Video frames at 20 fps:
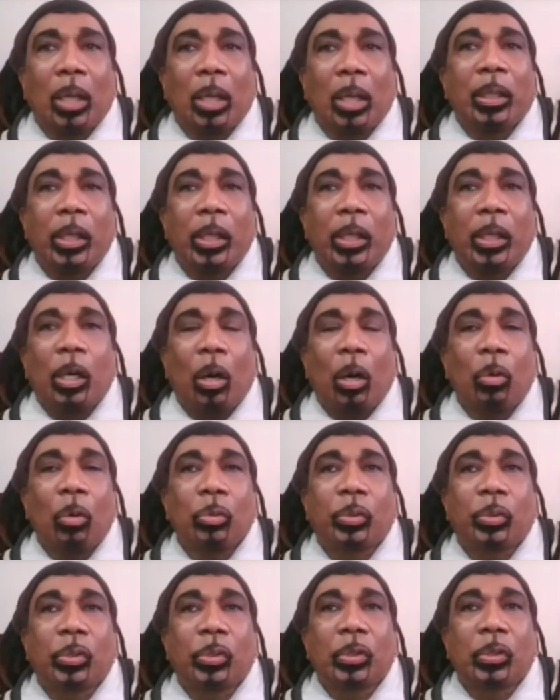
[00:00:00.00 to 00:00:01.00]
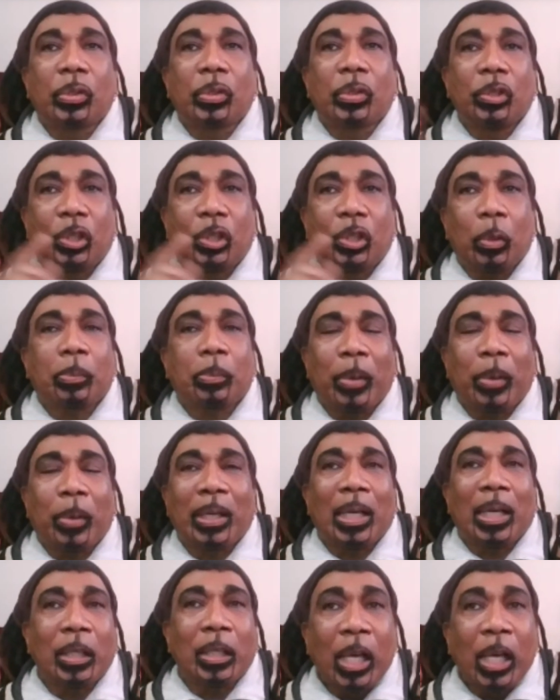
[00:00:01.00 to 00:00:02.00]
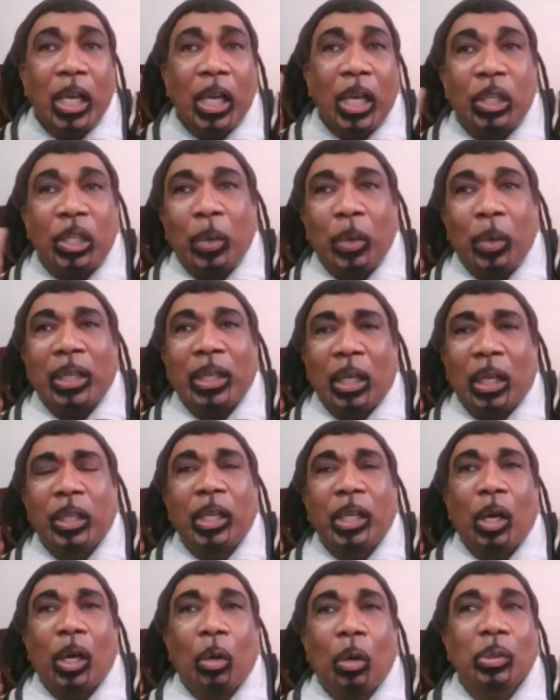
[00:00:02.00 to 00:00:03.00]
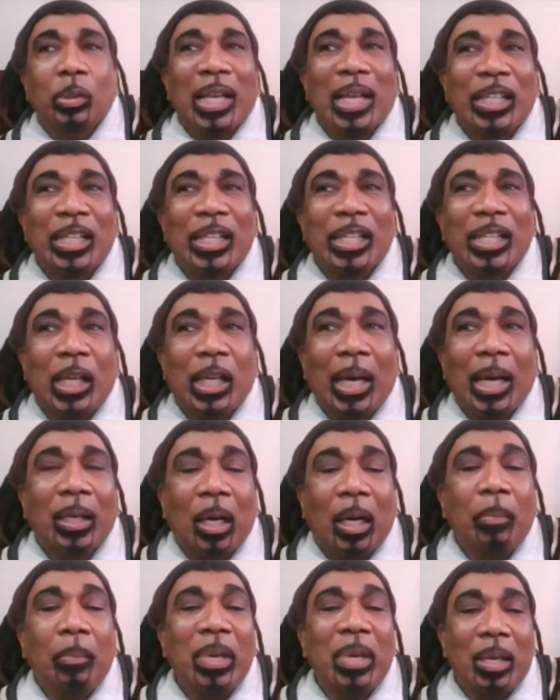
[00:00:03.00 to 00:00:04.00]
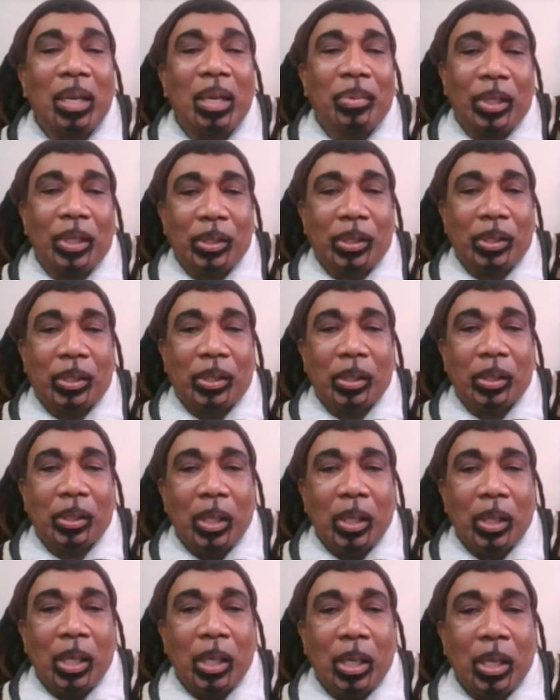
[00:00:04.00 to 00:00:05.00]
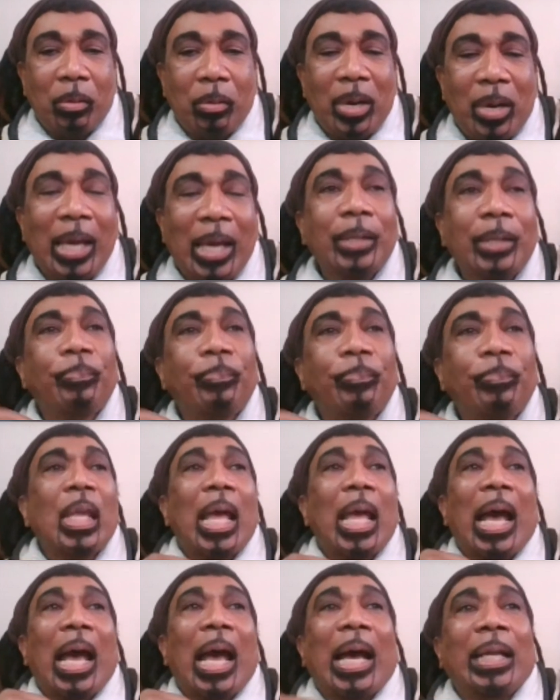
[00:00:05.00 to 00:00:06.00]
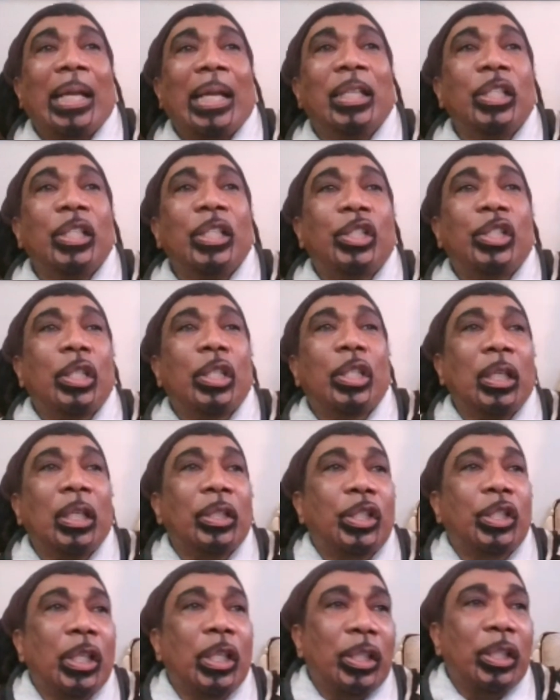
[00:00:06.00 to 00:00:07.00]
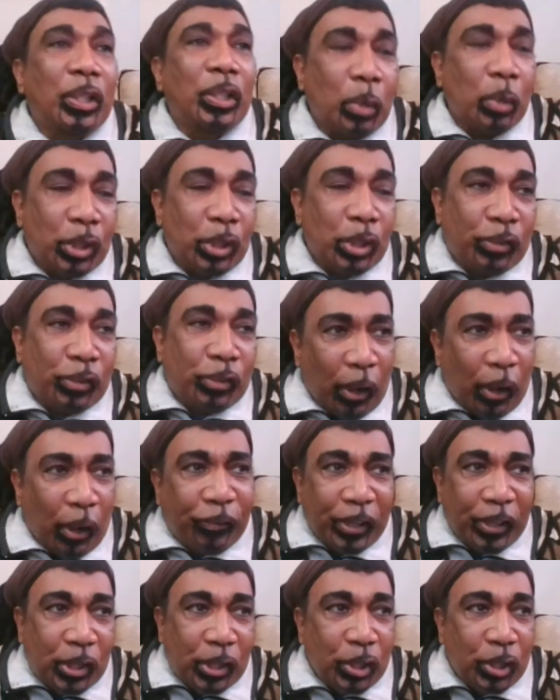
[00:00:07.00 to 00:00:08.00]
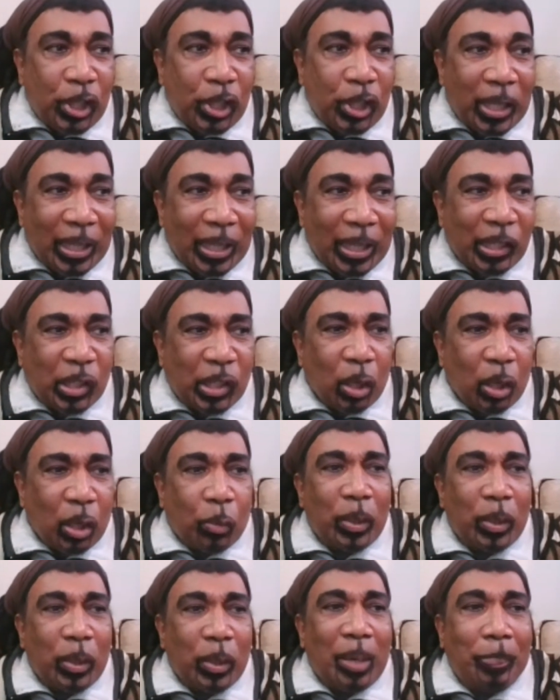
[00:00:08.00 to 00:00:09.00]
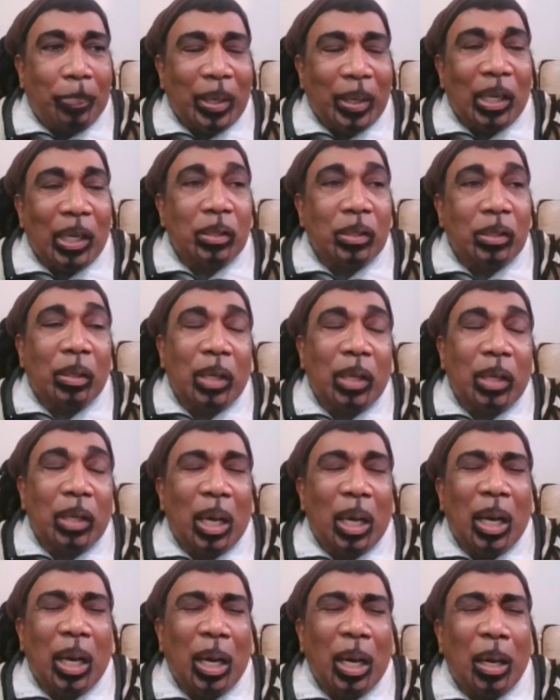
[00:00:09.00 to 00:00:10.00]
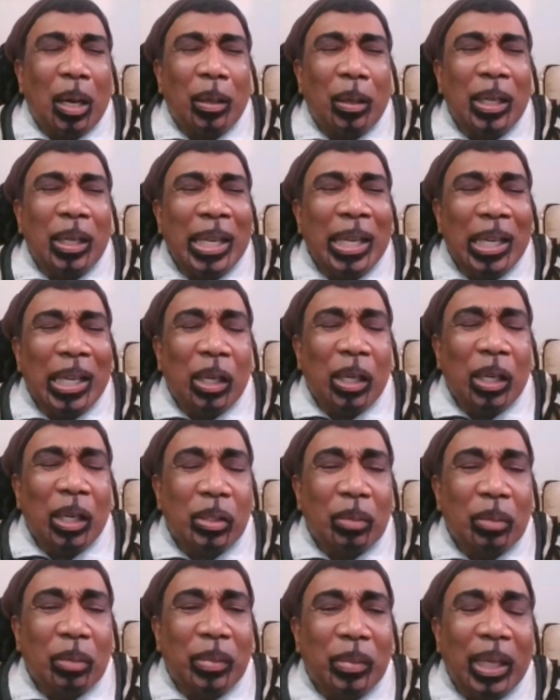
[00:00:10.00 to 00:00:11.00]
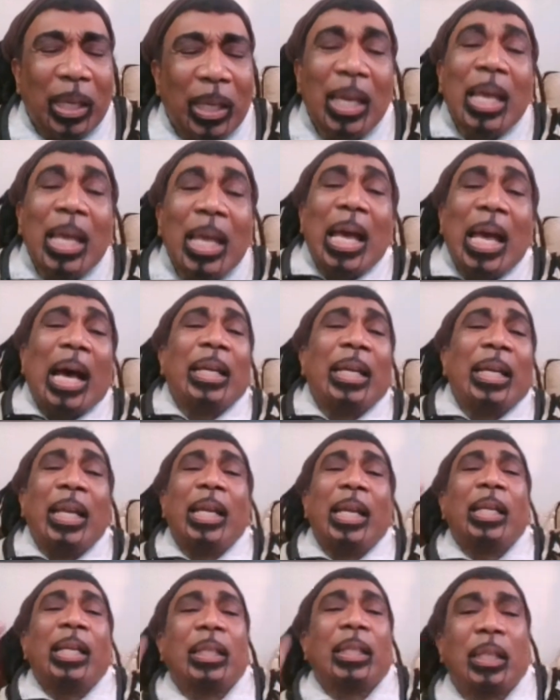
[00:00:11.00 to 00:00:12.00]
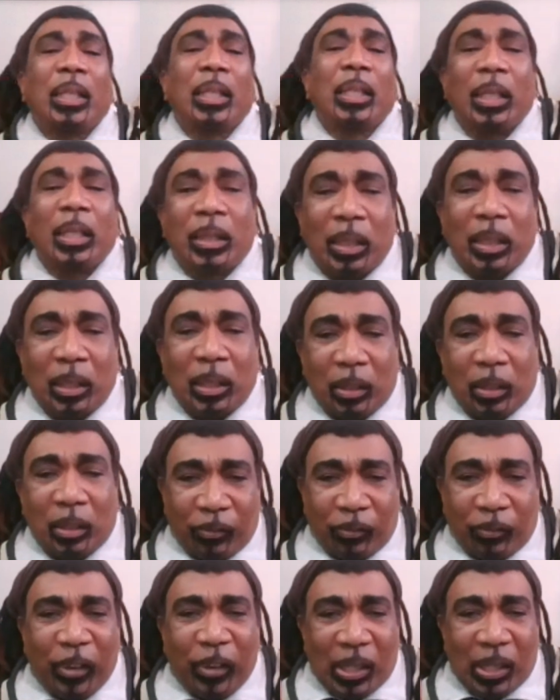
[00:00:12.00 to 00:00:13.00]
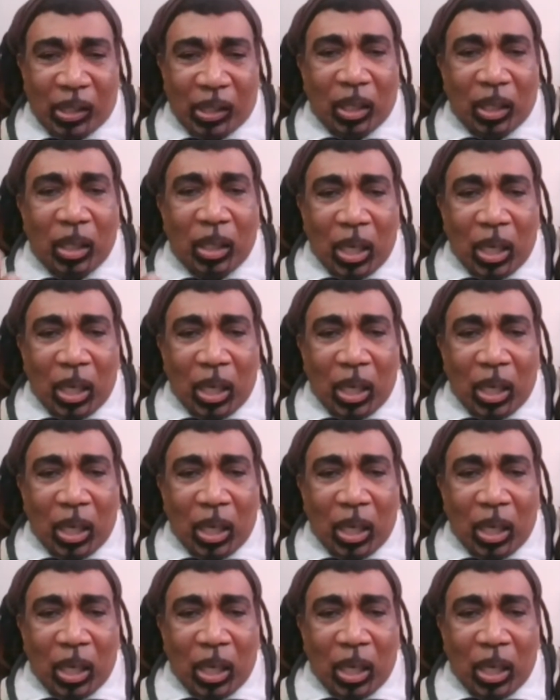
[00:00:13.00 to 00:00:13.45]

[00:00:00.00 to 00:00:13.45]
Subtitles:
under the house. She was pregnant. She went under the house and she had her babies, right? And she was fluffy, so she gets stuck with a pin or a nail or something. And then it festered